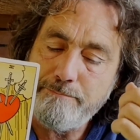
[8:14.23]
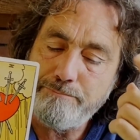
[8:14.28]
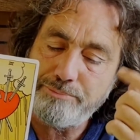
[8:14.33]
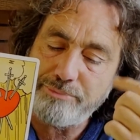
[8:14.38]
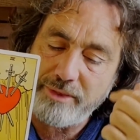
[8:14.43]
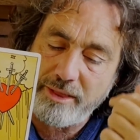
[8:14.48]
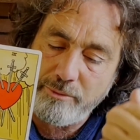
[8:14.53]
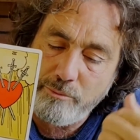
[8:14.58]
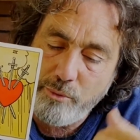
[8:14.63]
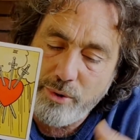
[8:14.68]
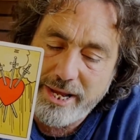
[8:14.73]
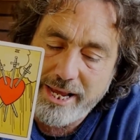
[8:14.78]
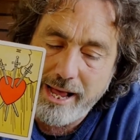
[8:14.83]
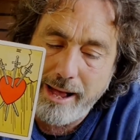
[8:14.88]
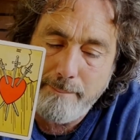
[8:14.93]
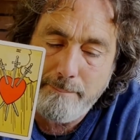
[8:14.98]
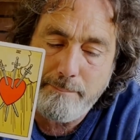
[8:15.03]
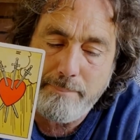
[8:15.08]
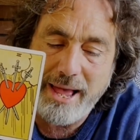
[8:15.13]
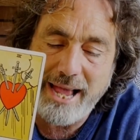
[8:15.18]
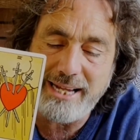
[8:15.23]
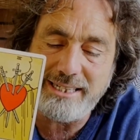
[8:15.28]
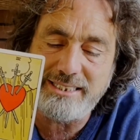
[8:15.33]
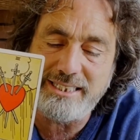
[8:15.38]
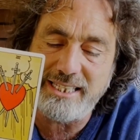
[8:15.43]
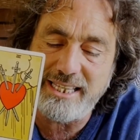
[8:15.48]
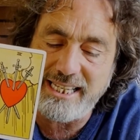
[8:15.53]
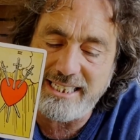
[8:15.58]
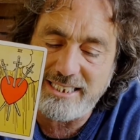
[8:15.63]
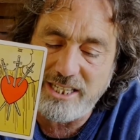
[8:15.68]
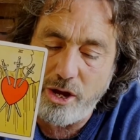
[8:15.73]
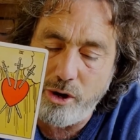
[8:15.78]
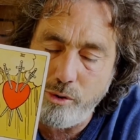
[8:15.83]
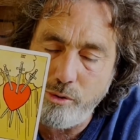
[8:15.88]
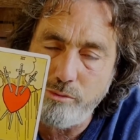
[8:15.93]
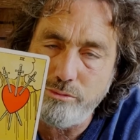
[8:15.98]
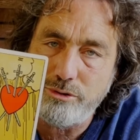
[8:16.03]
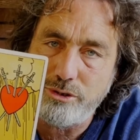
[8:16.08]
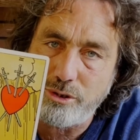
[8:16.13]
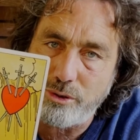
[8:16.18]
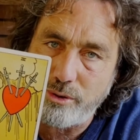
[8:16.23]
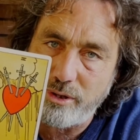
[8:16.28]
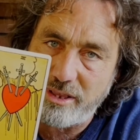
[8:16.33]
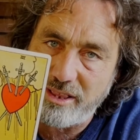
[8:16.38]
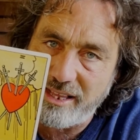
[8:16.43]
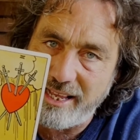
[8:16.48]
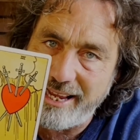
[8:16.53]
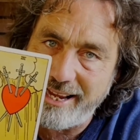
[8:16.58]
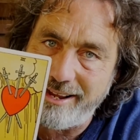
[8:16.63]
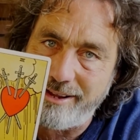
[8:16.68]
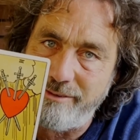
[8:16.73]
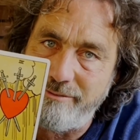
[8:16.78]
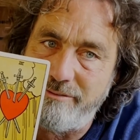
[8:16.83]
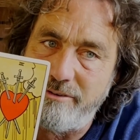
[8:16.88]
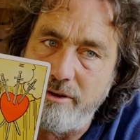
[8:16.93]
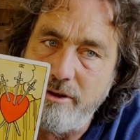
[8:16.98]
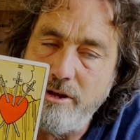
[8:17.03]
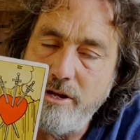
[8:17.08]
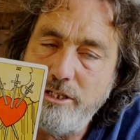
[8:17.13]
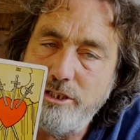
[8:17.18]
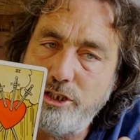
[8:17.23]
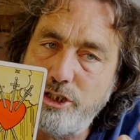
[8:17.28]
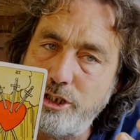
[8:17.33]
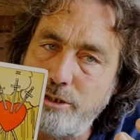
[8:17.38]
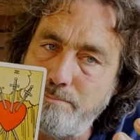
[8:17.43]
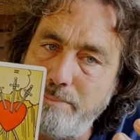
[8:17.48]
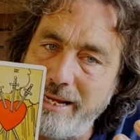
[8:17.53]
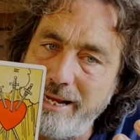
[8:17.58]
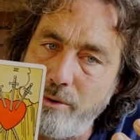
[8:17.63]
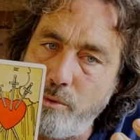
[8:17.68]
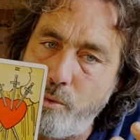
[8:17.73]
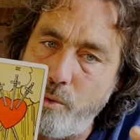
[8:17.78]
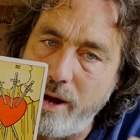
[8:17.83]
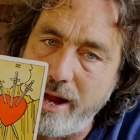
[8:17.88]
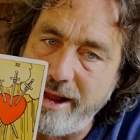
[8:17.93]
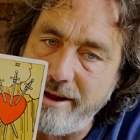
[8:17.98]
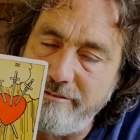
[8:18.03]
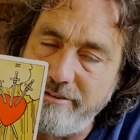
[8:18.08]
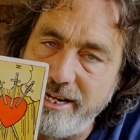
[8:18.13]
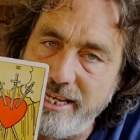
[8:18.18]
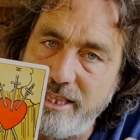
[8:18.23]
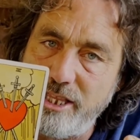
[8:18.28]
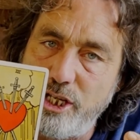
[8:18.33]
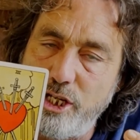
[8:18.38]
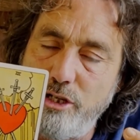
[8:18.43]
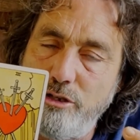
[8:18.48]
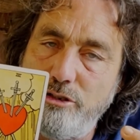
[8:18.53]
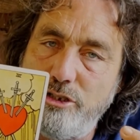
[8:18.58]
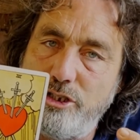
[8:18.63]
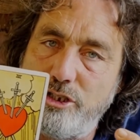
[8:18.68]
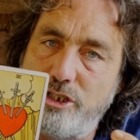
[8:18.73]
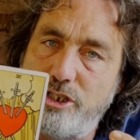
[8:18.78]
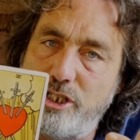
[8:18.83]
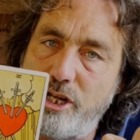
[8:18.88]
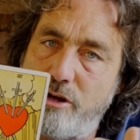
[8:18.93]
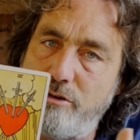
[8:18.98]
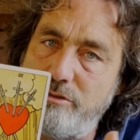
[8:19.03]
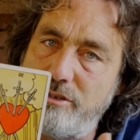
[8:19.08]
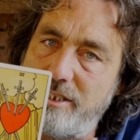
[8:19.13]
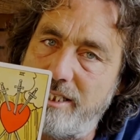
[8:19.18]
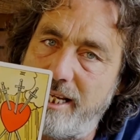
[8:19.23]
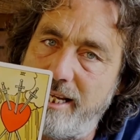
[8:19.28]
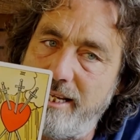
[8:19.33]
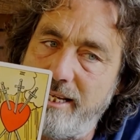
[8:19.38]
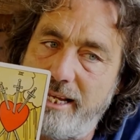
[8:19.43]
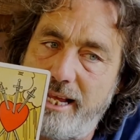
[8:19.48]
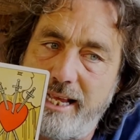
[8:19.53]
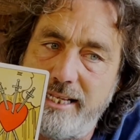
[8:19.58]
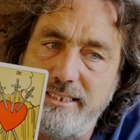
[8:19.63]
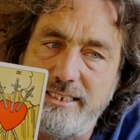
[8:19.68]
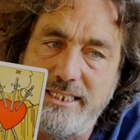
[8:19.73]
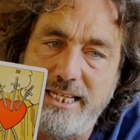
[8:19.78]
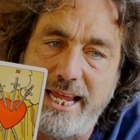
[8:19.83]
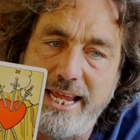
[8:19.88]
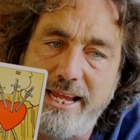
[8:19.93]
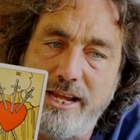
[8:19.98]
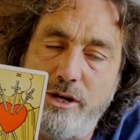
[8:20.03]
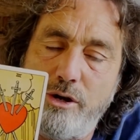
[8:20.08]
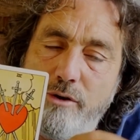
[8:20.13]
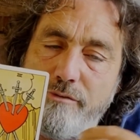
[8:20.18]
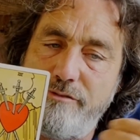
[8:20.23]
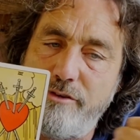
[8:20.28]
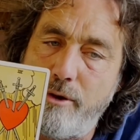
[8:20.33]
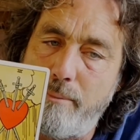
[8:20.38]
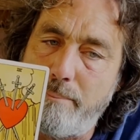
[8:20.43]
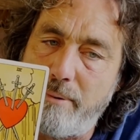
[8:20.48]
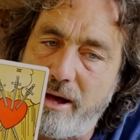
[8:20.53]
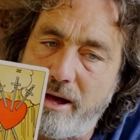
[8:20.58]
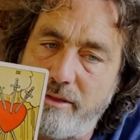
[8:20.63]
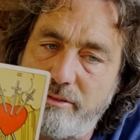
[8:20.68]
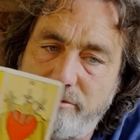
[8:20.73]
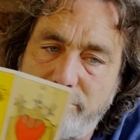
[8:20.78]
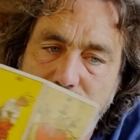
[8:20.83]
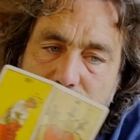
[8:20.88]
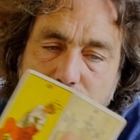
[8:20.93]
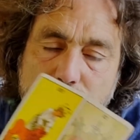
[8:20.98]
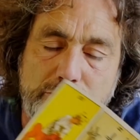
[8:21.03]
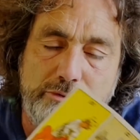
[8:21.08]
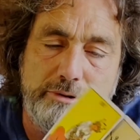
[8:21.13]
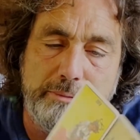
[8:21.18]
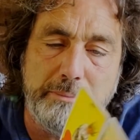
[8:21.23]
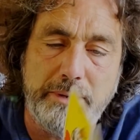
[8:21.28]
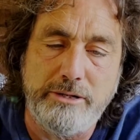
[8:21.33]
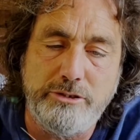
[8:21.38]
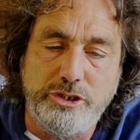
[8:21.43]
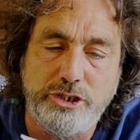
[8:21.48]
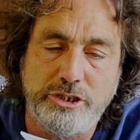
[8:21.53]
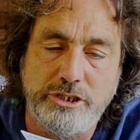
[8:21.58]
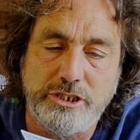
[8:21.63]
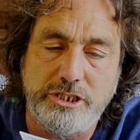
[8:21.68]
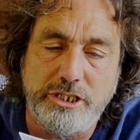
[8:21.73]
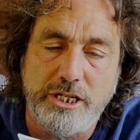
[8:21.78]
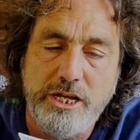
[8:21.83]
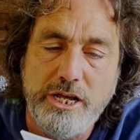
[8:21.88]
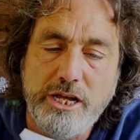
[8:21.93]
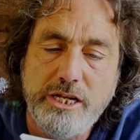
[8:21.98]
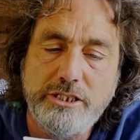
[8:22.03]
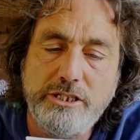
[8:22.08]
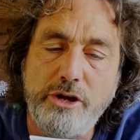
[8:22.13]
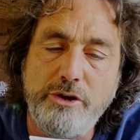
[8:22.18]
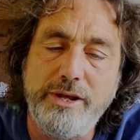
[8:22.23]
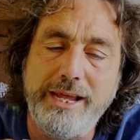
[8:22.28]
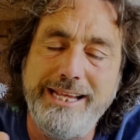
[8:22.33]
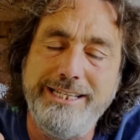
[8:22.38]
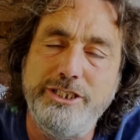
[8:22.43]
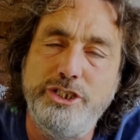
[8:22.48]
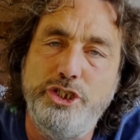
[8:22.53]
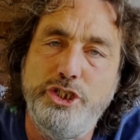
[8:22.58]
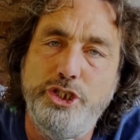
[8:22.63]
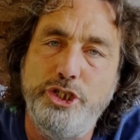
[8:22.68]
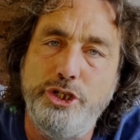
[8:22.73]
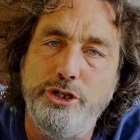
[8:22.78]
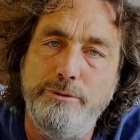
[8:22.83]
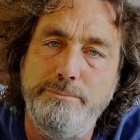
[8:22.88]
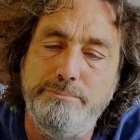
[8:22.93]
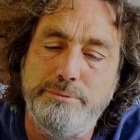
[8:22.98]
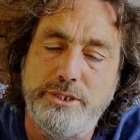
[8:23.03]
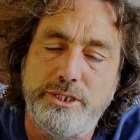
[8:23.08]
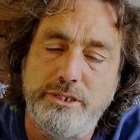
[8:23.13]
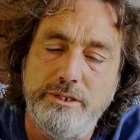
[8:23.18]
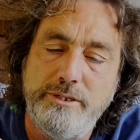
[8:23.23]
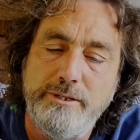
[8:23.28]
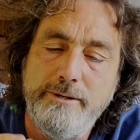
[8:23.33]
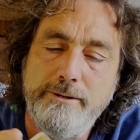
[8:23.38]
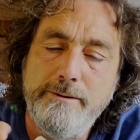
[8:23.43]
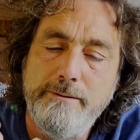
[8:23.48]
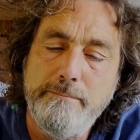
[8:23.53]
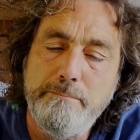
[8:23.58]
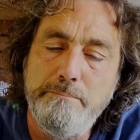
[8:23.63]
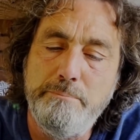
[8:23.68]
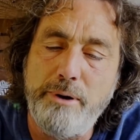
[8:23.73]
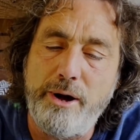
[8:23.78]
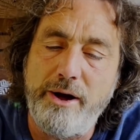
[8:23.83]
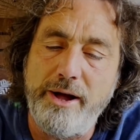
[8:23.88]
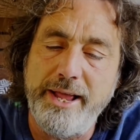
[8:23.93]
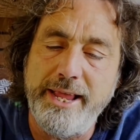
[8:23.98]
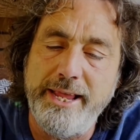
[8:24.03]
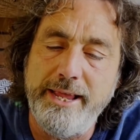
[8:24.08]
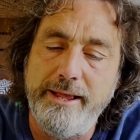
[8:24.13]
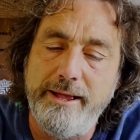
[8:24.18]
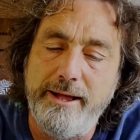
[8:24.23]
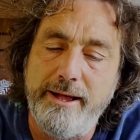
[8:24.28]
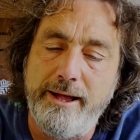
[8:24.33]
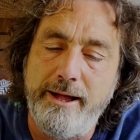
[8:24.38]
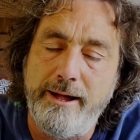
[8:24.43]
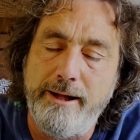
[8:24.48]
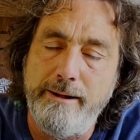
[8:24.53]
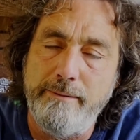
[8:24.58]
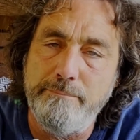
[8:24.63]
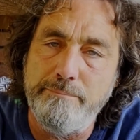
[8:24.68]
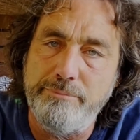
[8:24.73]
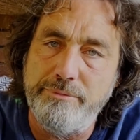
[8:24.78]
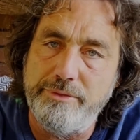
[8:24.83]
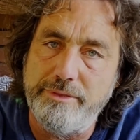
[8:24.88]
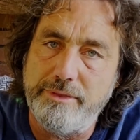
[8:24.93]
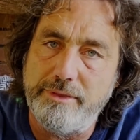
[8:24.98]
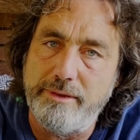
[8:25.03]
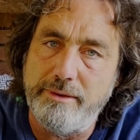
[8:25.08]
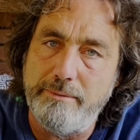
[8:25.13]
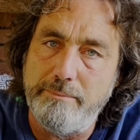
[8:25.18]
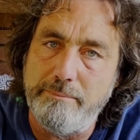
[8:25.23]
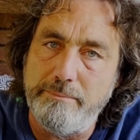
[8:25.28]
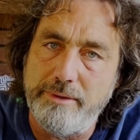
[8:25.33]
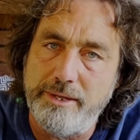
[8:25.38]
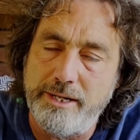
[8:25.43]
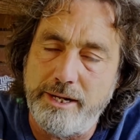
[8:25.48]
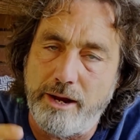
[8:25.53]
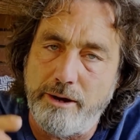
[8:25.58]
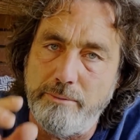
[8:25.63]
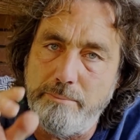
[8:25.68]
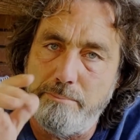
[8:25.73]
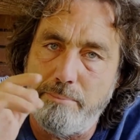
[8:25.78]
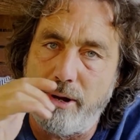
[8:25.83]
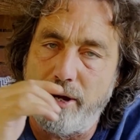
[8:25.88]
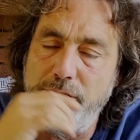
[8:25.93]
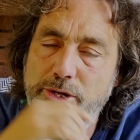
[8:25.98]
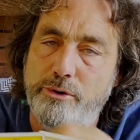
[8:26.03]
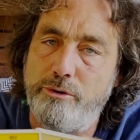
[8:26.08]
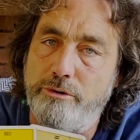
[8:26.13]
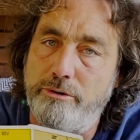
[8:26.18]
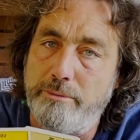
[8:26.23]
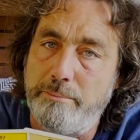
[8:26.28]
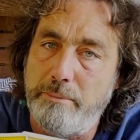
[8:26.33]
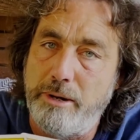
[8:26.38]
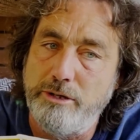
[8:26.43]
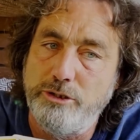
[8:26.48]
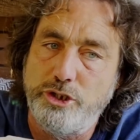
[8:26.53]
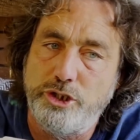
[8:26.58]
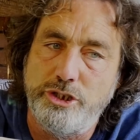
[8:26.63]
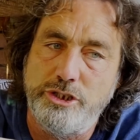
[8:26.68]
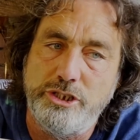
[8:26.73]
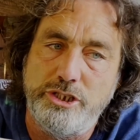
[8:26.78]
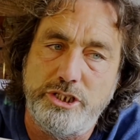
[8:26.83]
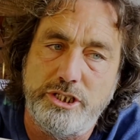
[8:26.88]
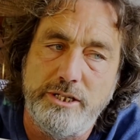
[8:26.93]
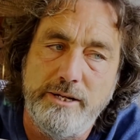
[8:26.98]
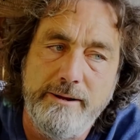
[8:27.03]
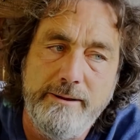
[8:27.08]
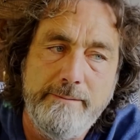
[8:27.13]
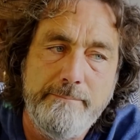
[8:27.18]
And we come back to this whole sort of thing of just being wary that you just don't take get taken off your path through your emotions. Don't get duped by um, you know by your emotions.